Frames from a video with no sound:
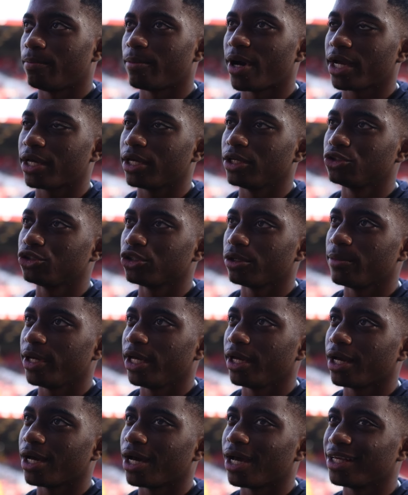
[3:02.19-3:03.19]
Back in
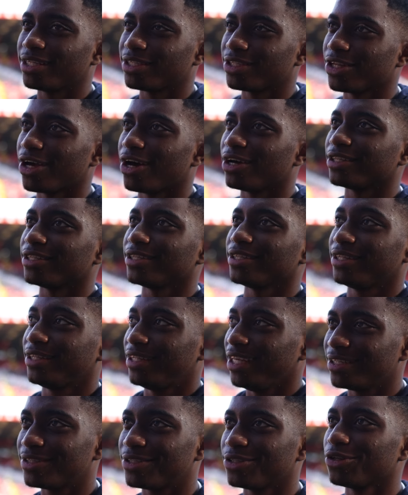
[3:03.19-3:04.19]
Jamaica, it's not
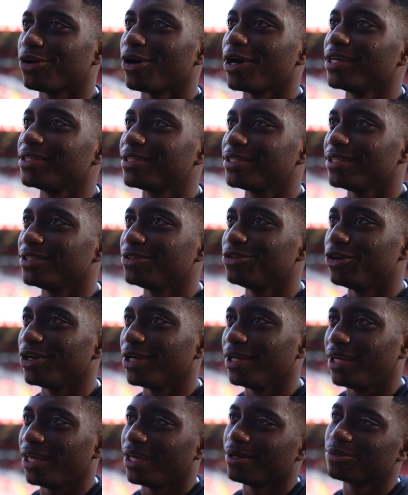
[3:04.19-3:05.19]
this noisy
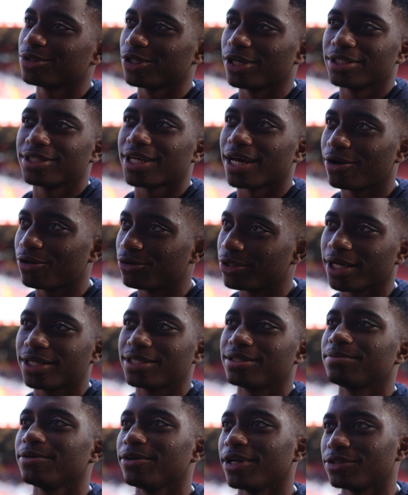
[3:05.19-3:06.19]
doing games, so it's a good
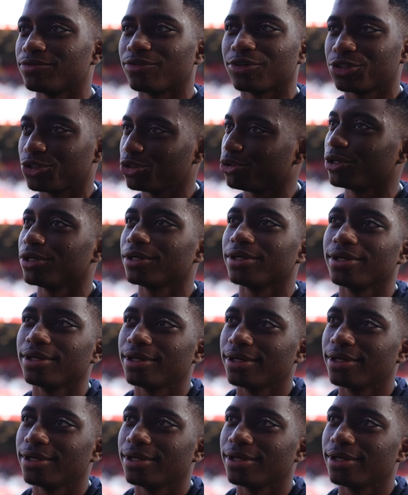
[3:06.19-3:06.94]
experience for sure.